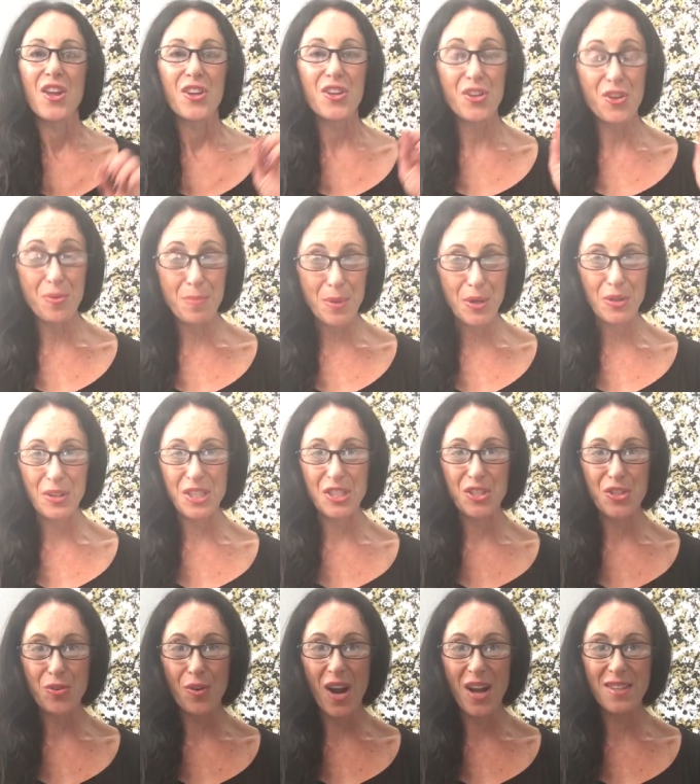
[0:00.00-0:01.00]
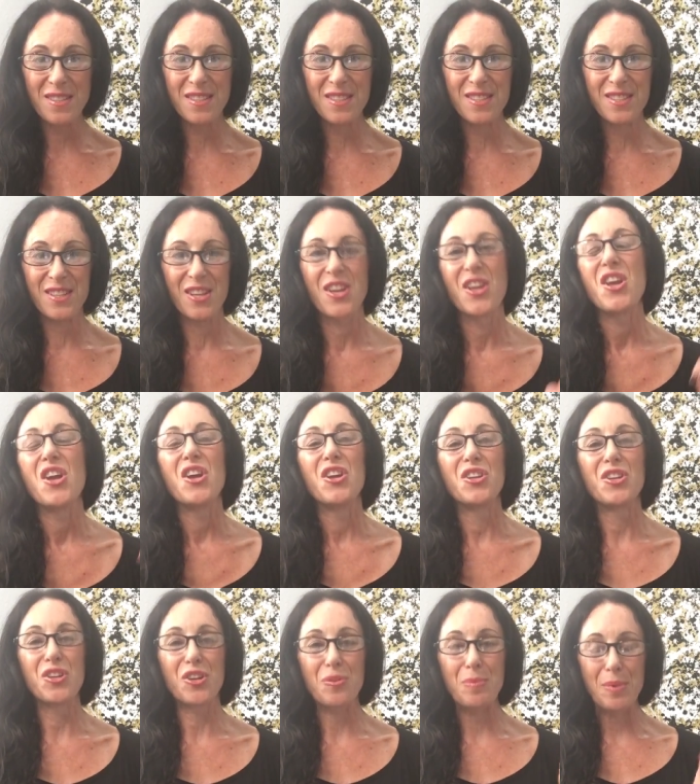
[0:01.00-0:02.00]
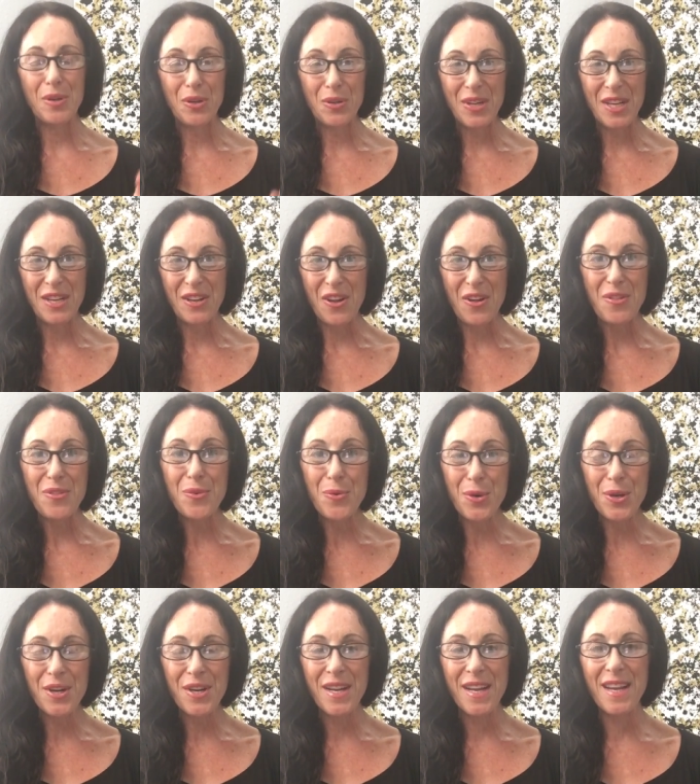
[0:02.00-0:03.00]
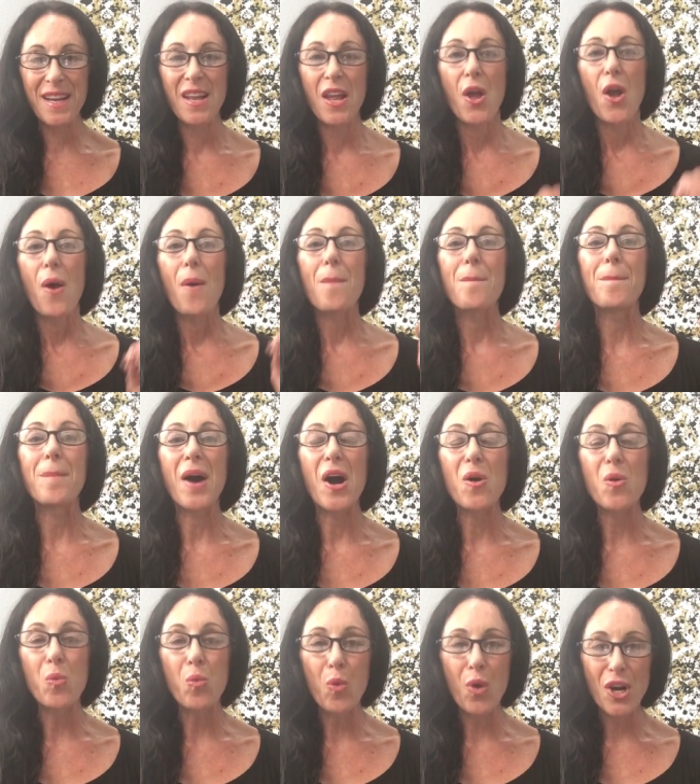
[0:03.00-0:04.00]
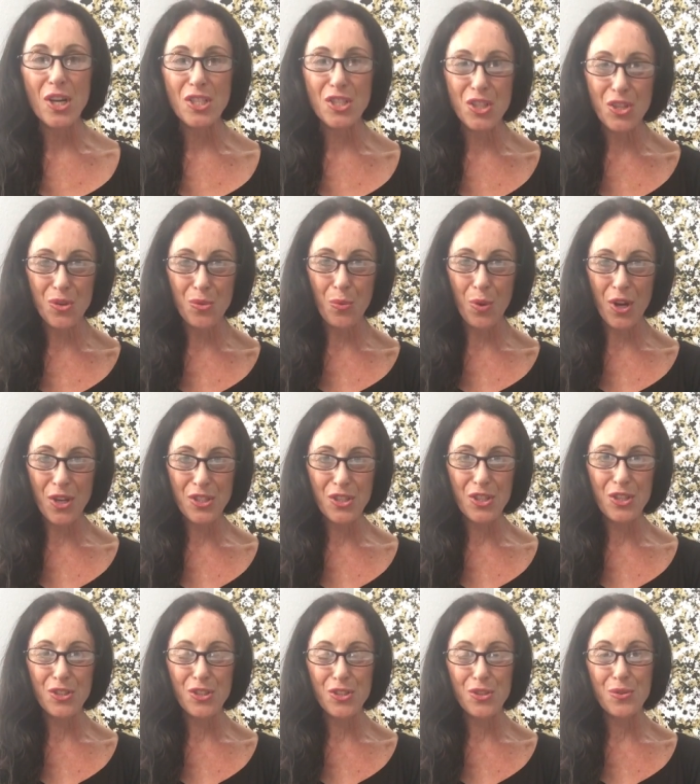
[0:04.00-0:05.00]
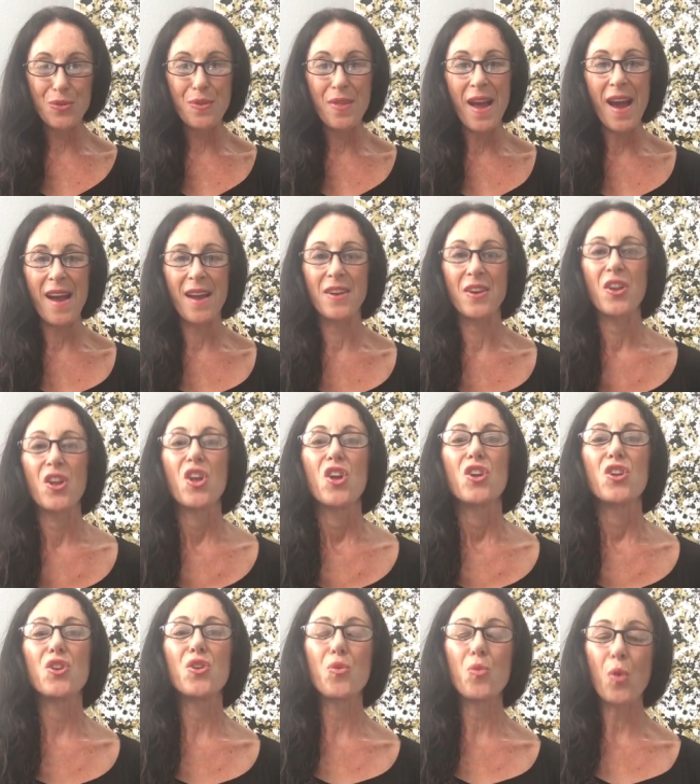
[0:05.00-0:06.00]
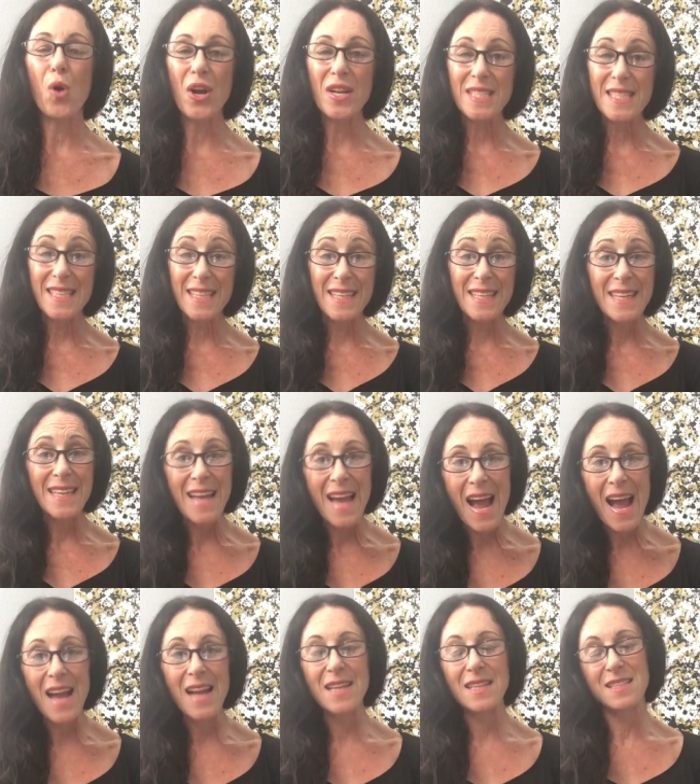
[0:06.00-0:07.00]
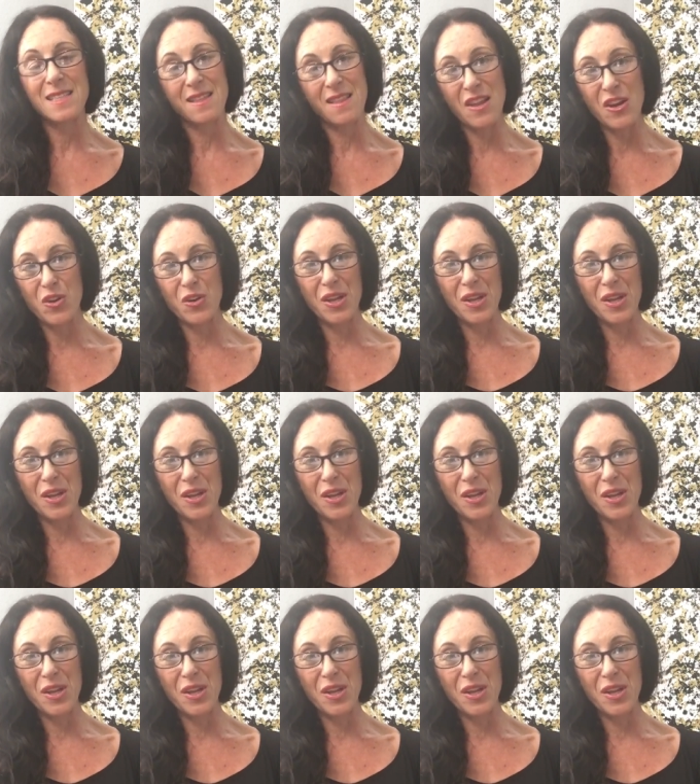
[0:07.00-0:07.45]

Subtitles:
you're building trust, you're building authority, but what do you want to do then? You want to get their